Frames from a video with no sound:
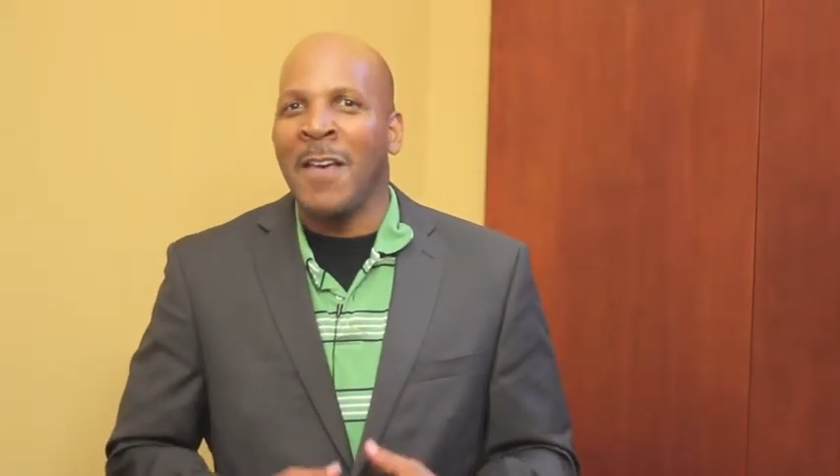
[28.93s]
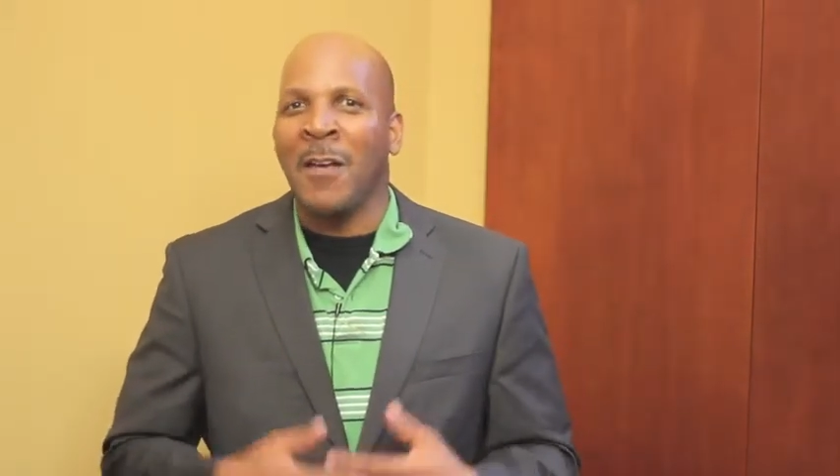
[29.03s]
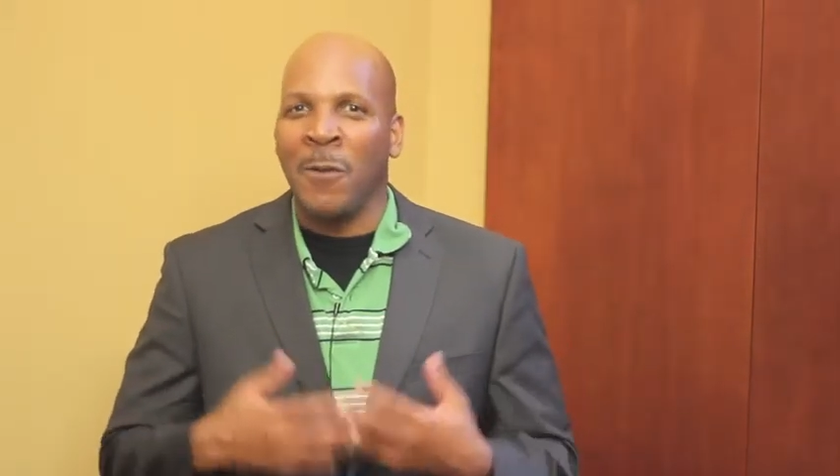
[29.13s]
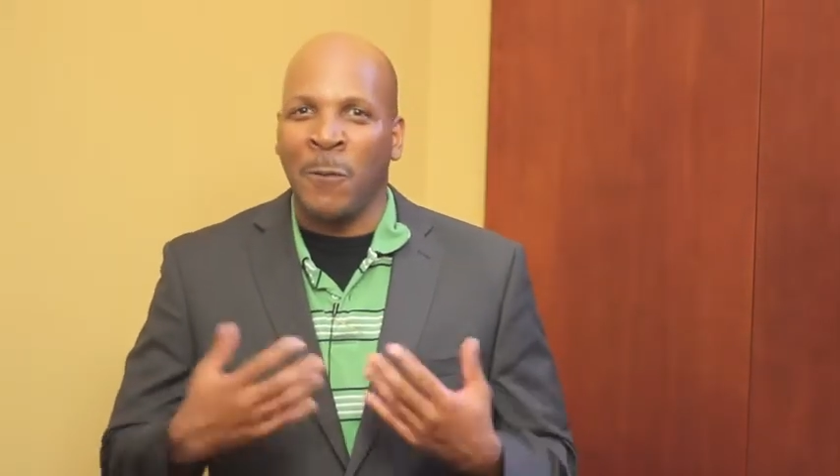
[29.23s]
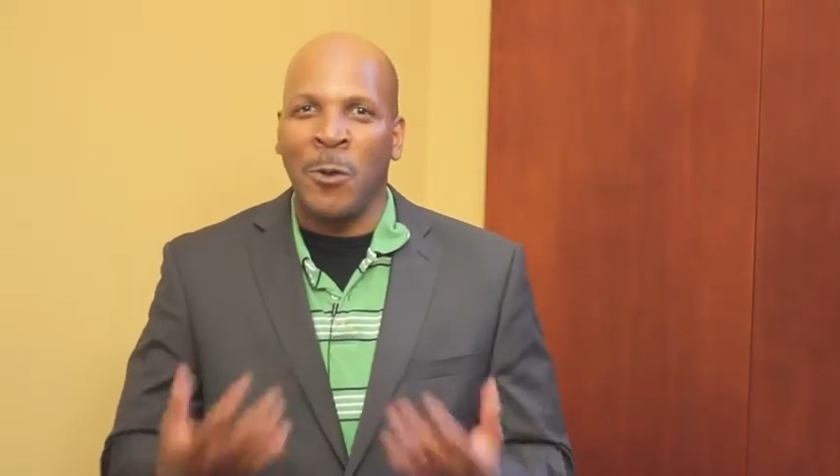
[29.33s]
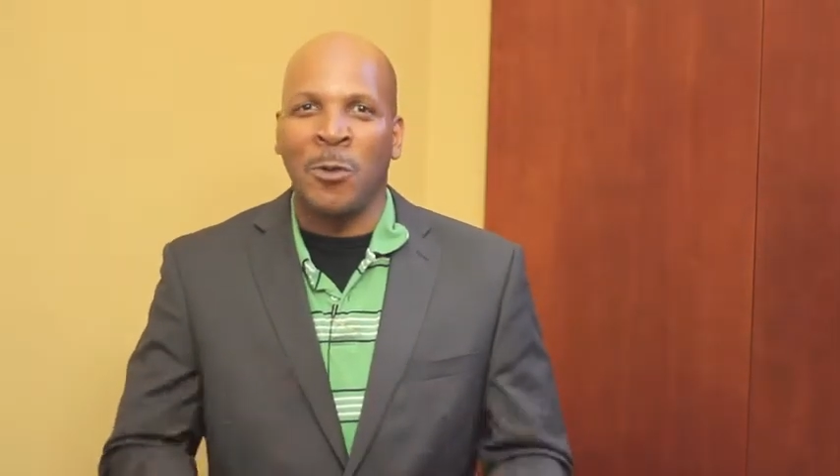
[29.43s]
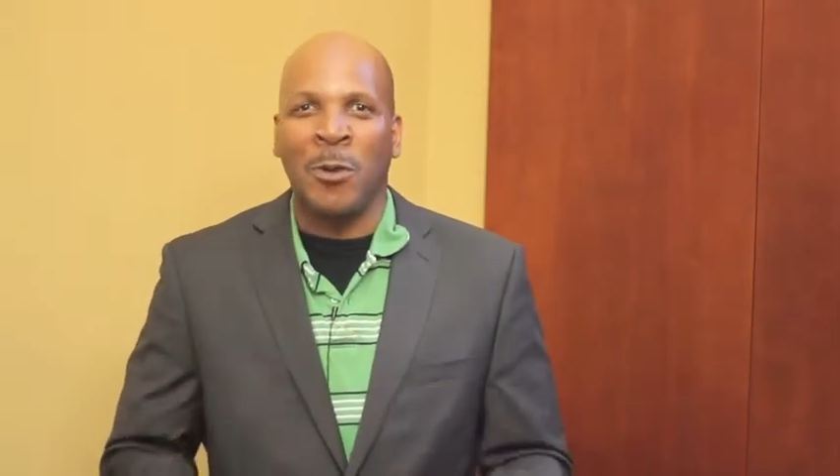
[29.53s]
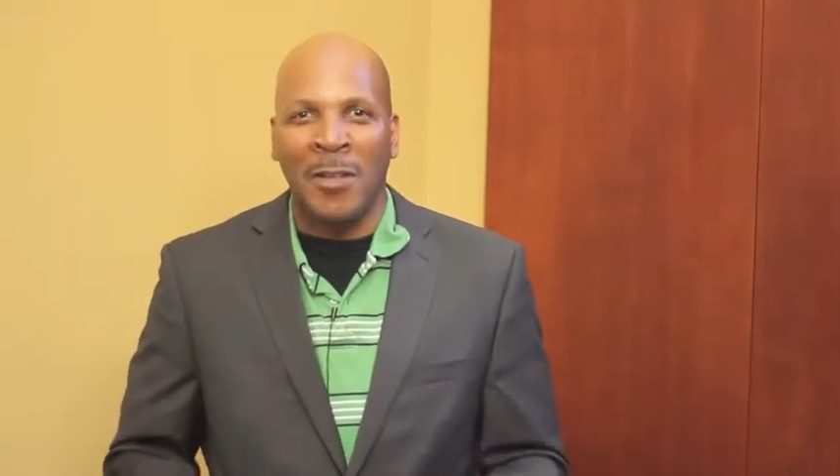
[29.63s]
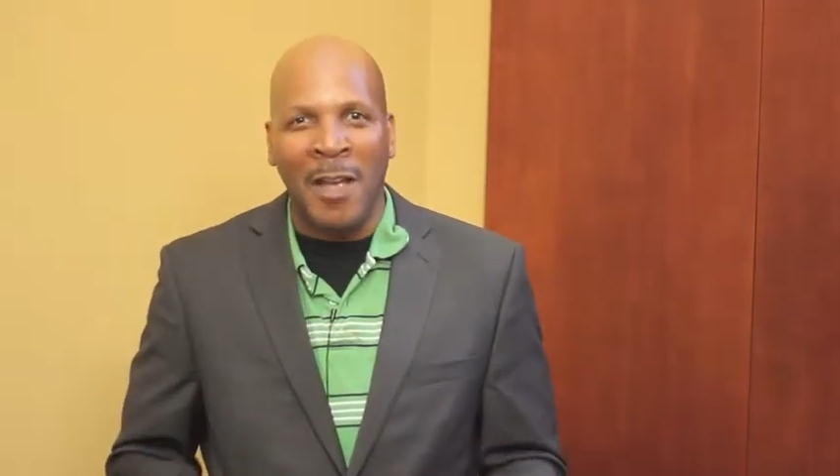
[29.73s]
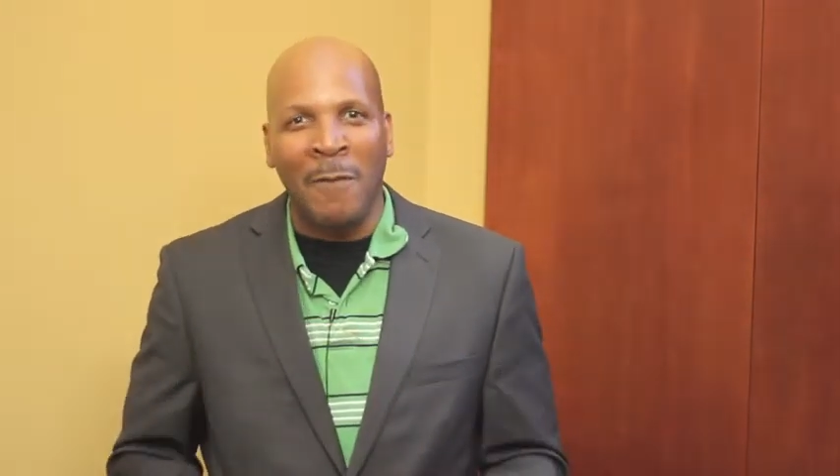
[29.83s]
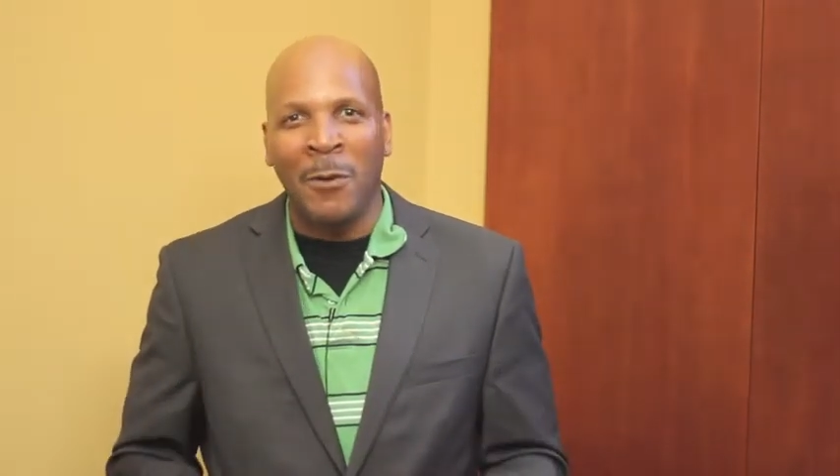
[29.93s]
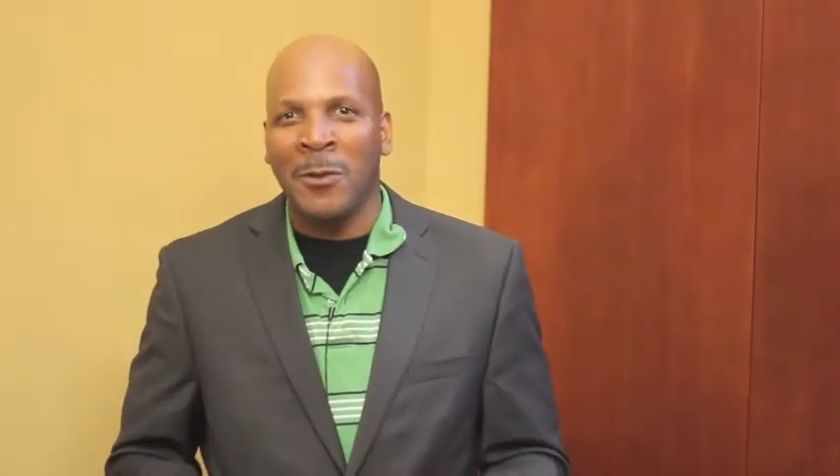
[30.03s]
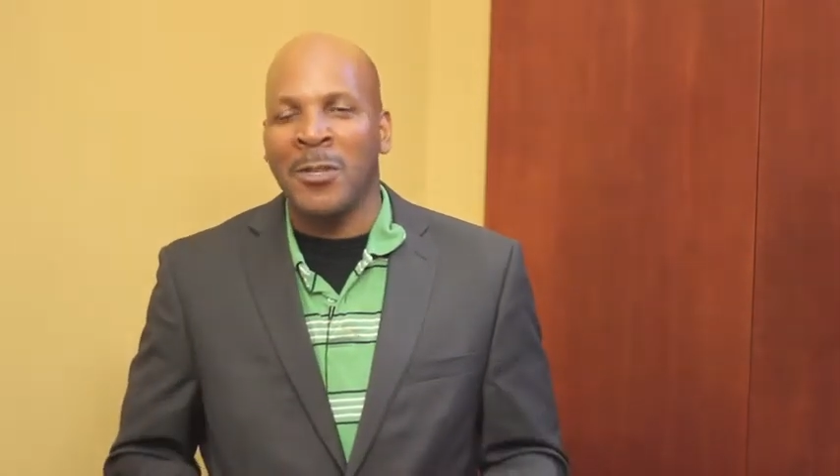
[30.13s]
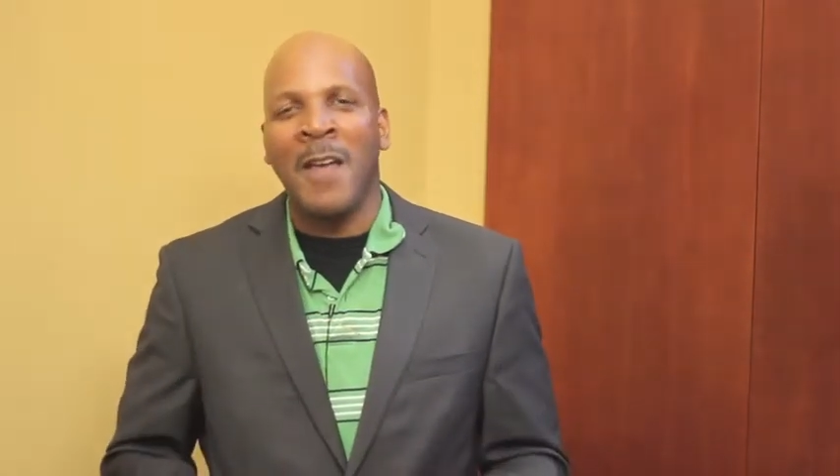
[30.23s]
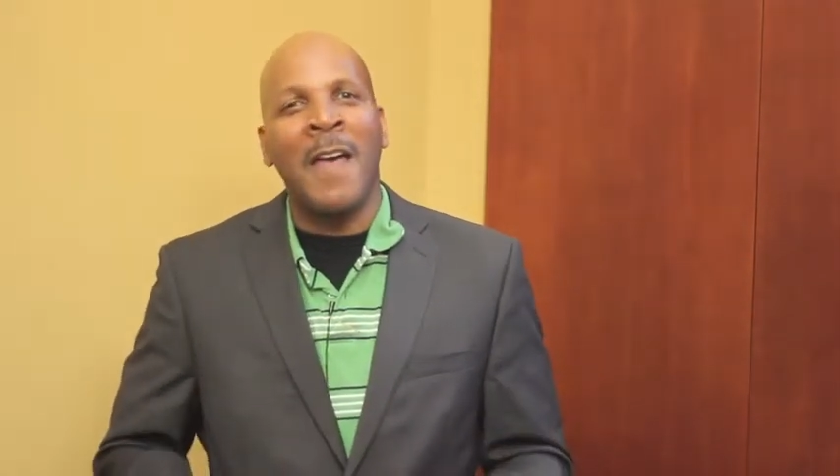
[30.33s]
in your future
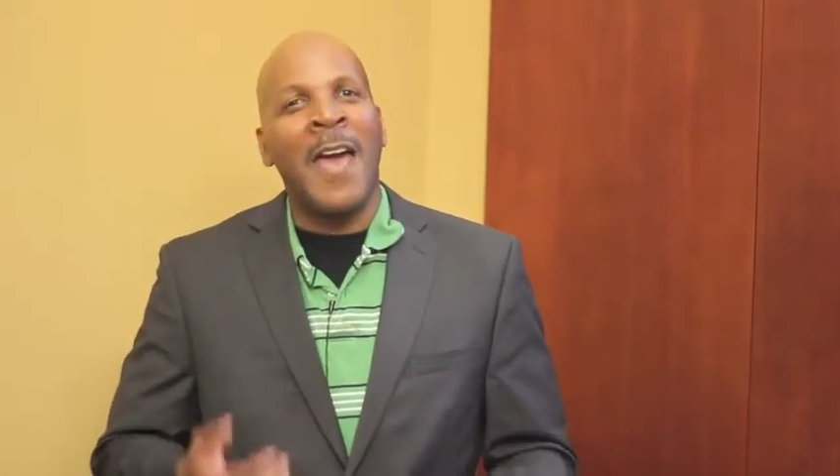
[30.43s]
endeavors,